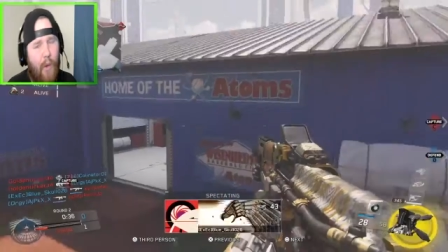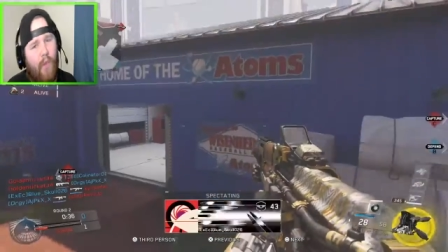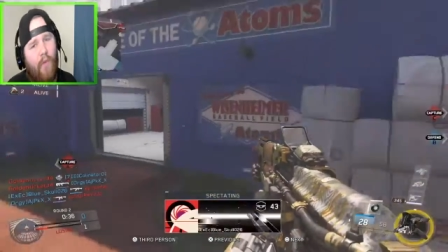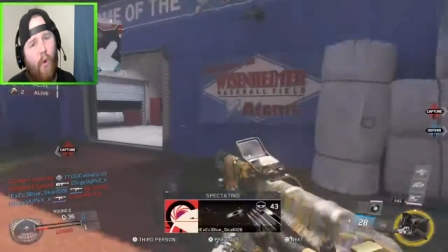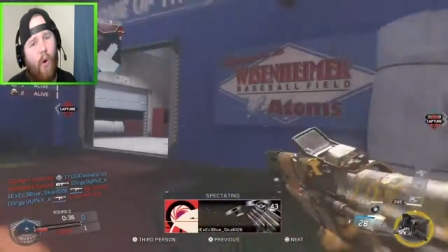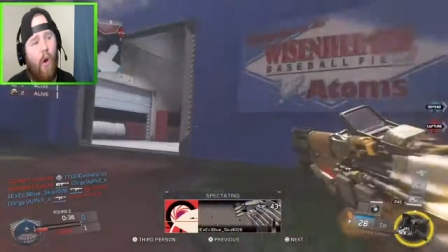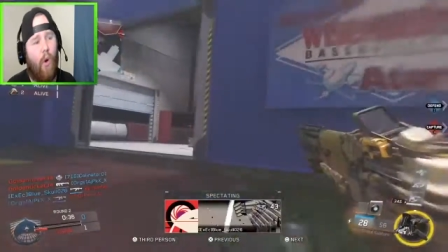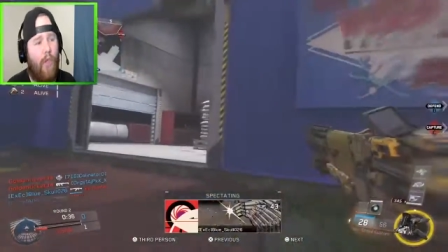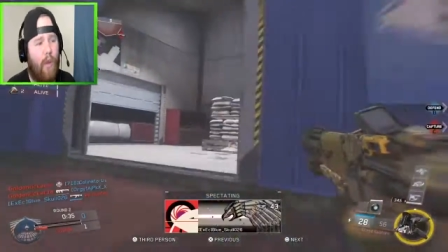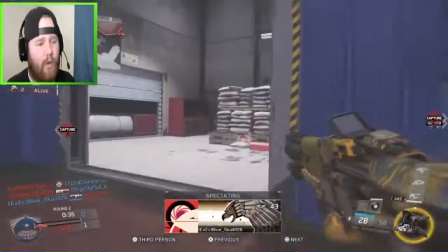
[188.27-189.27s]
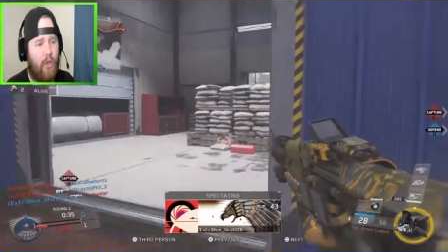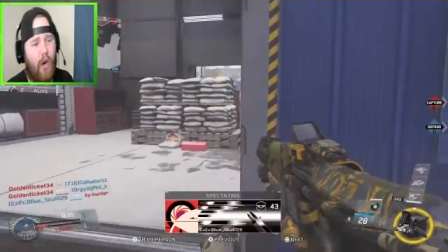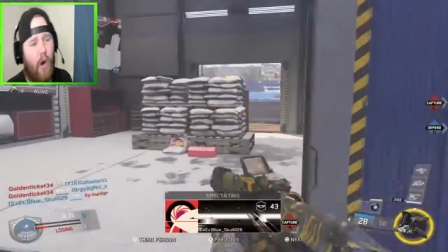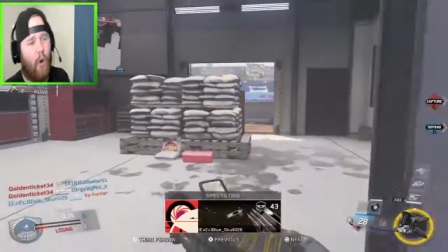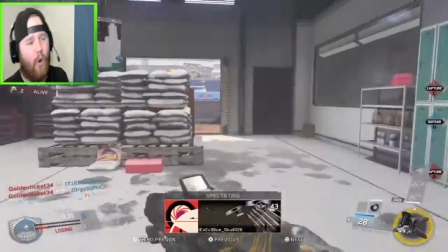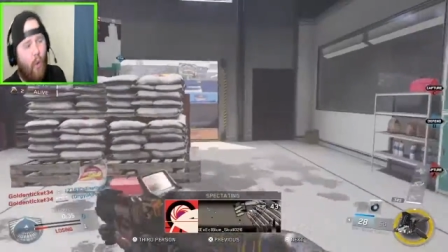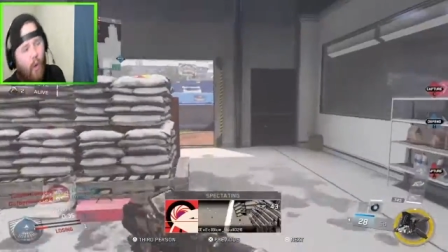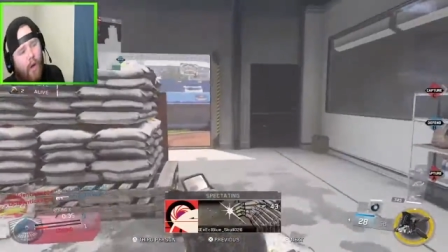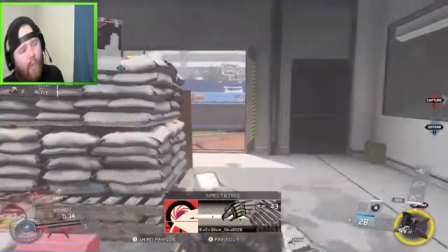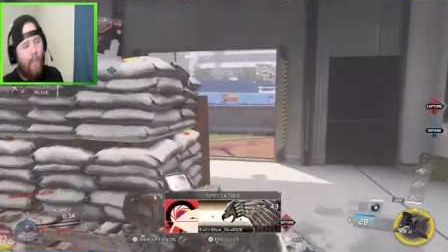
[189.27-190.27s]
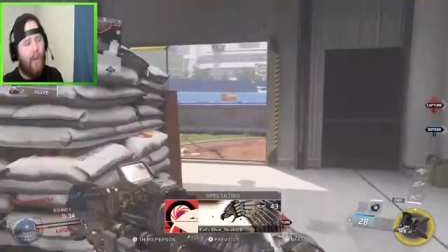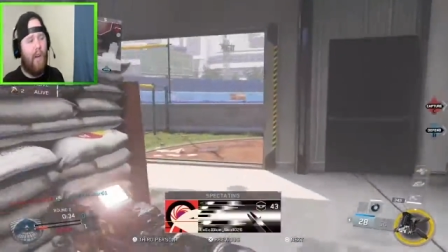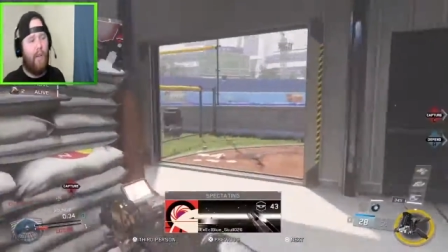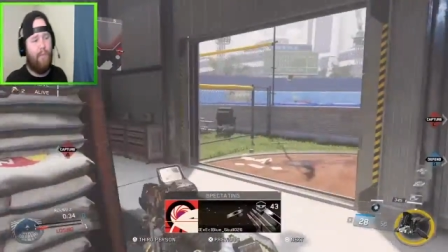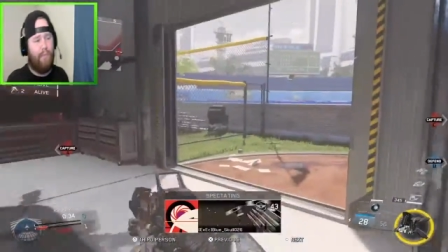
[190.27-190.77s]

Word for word: we 4-0'd them. I was trying to record it, but